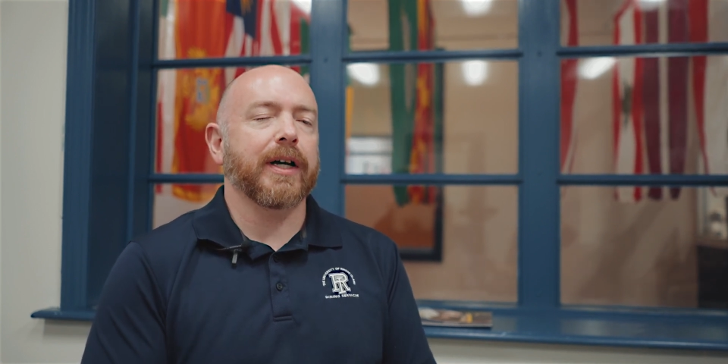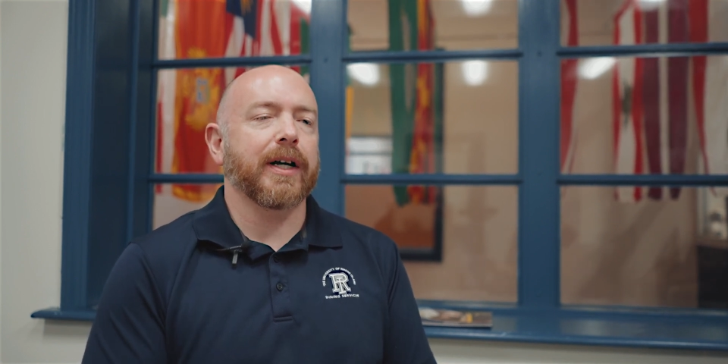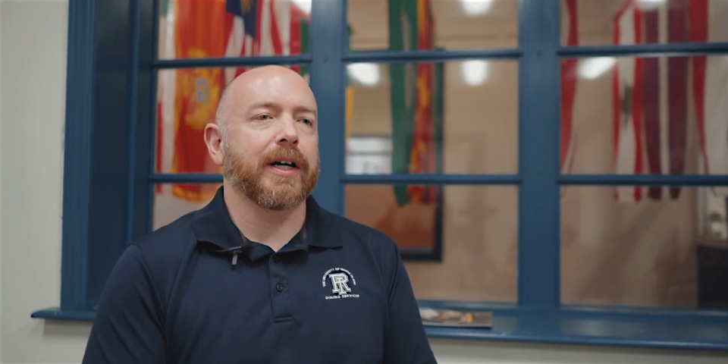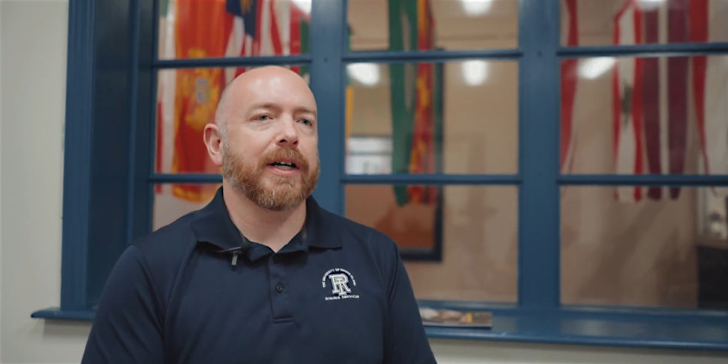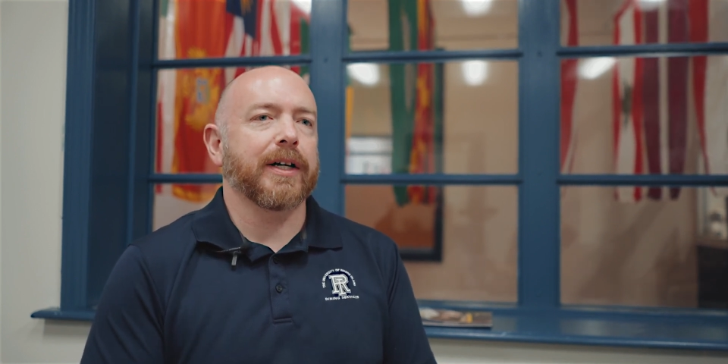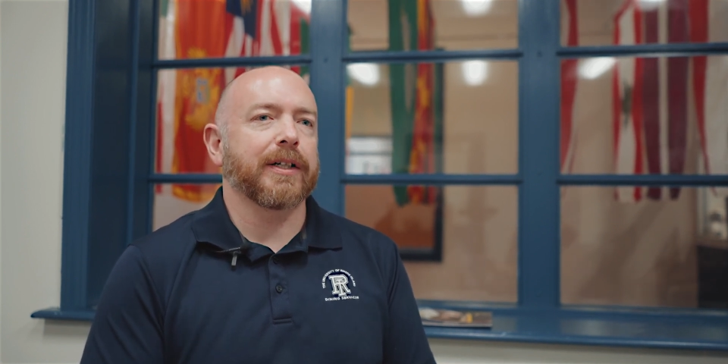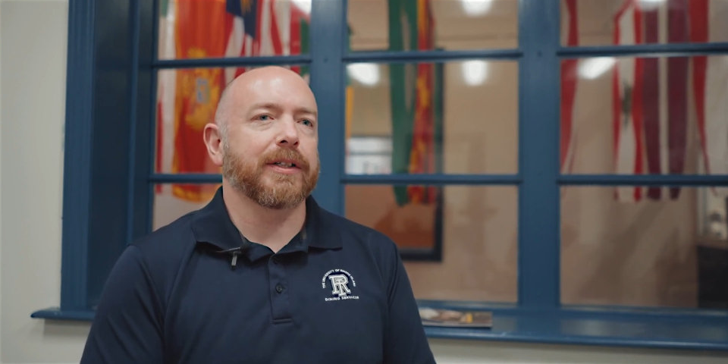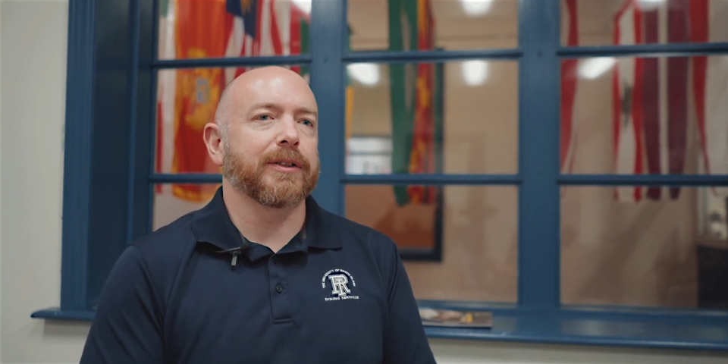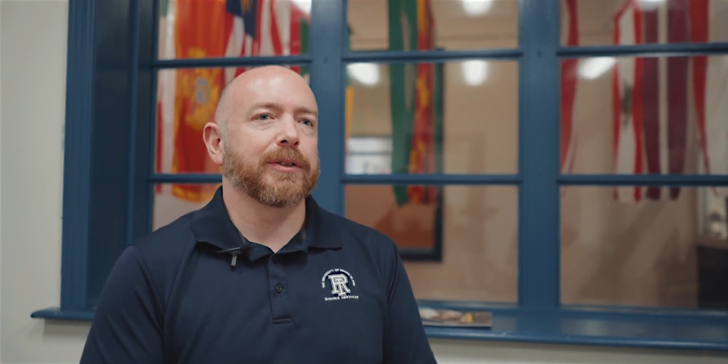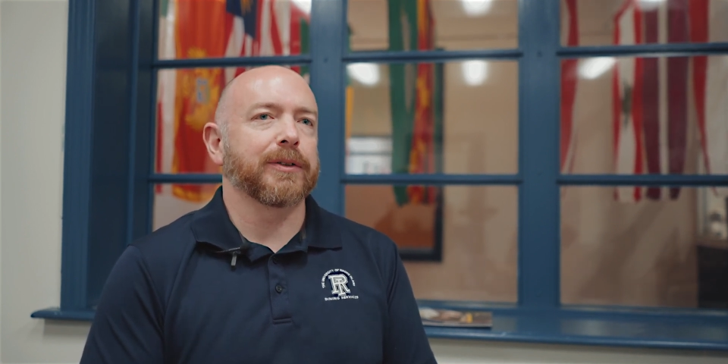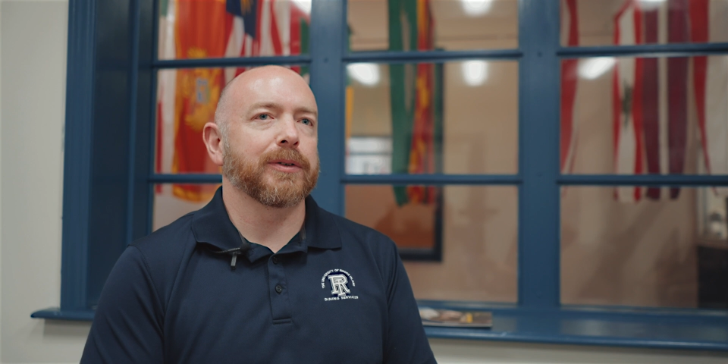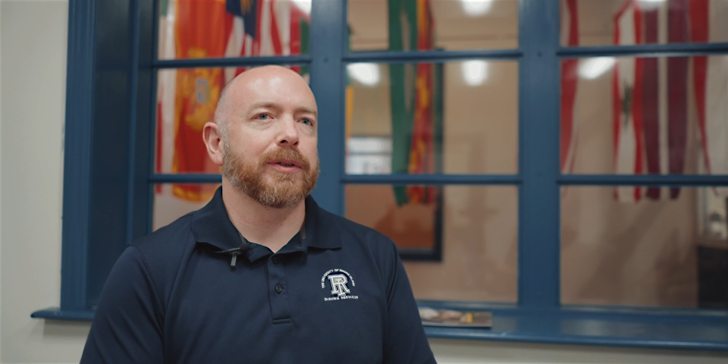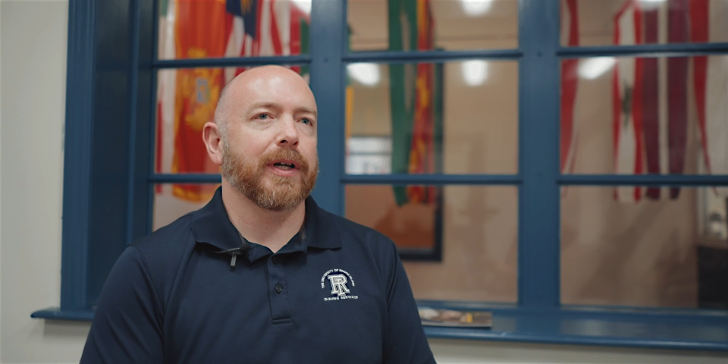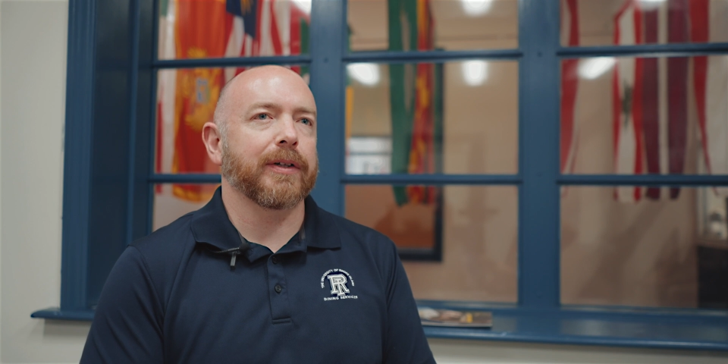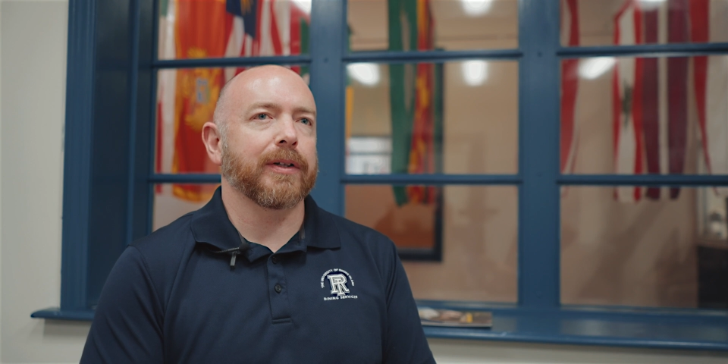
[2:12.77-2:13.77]
I
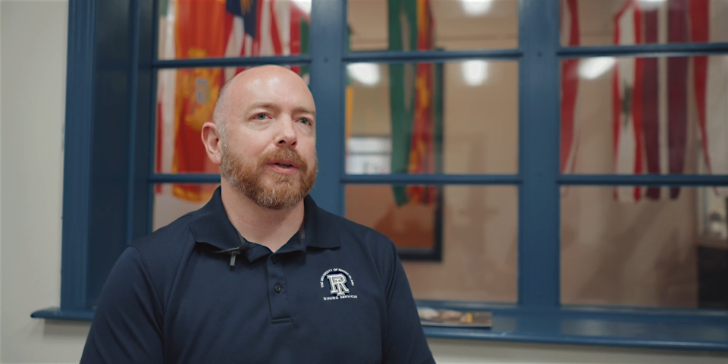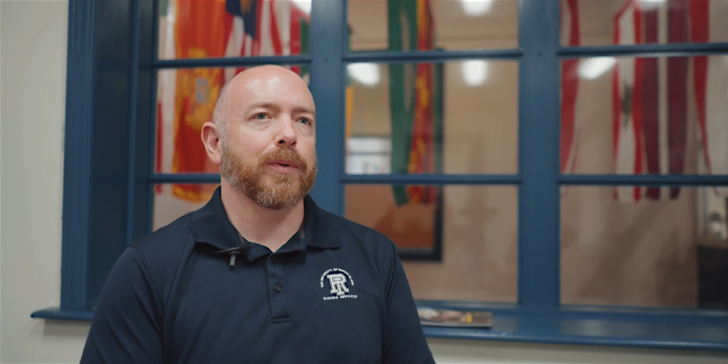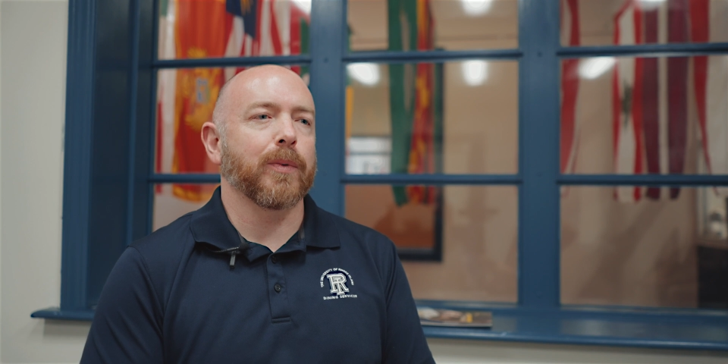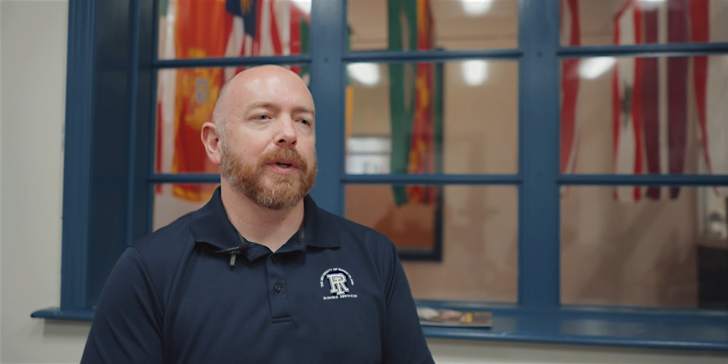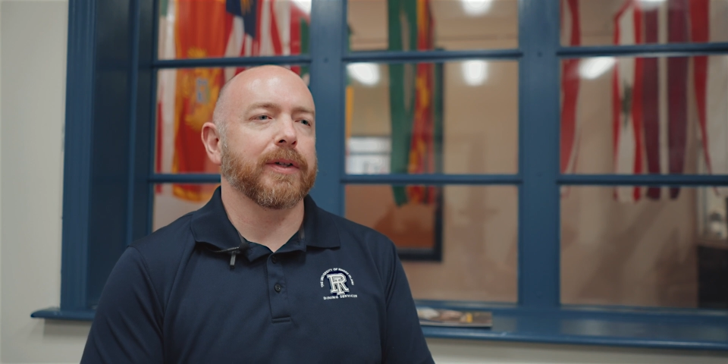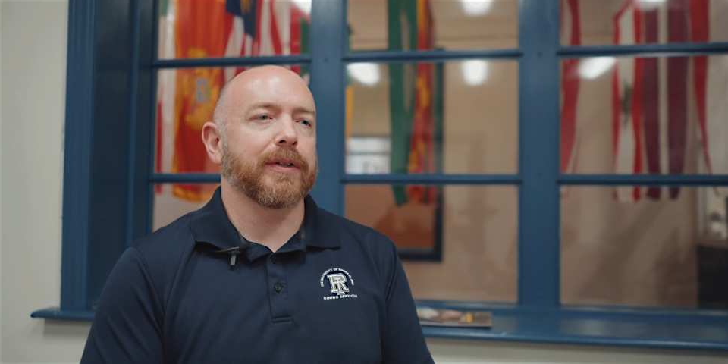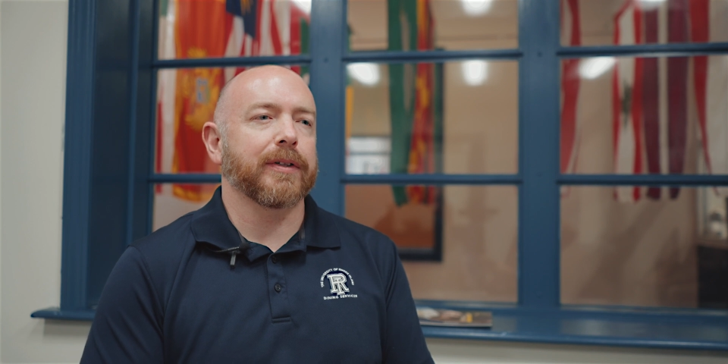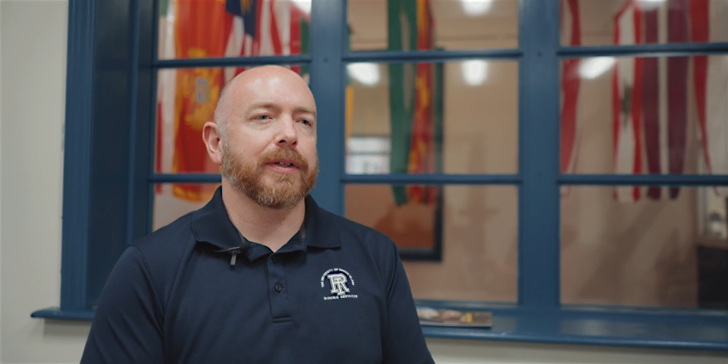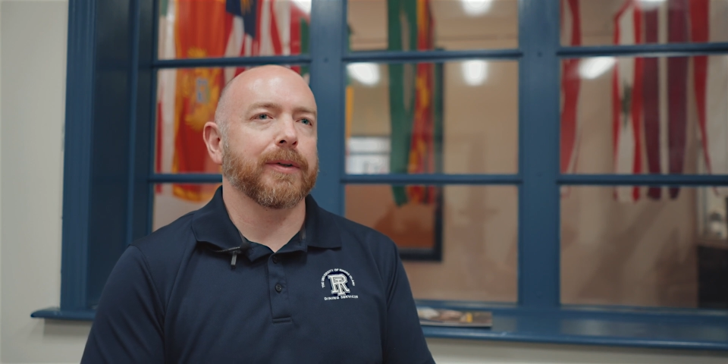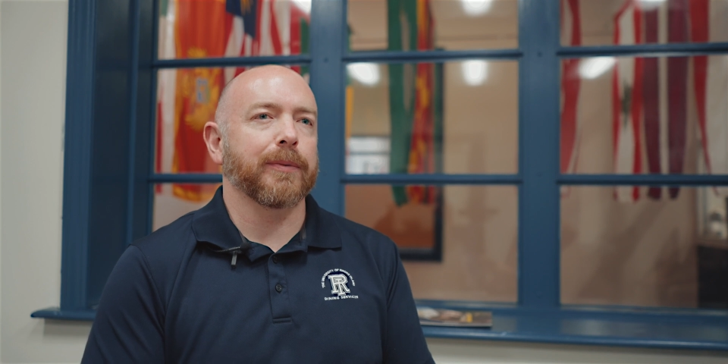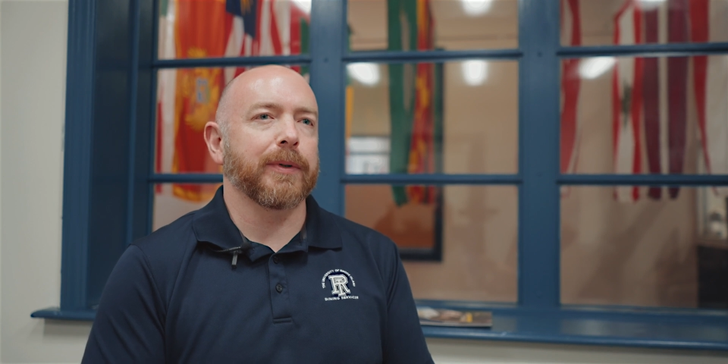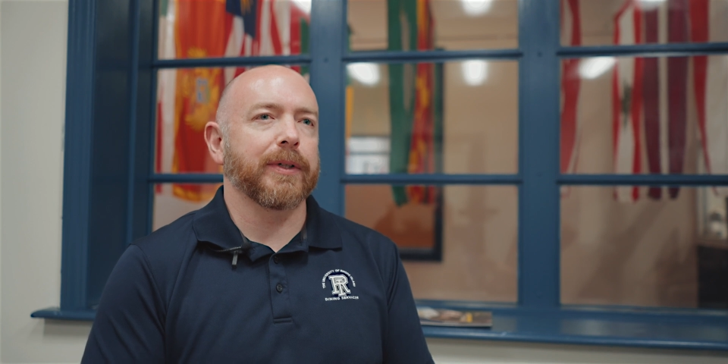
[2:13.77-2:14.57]
think one thing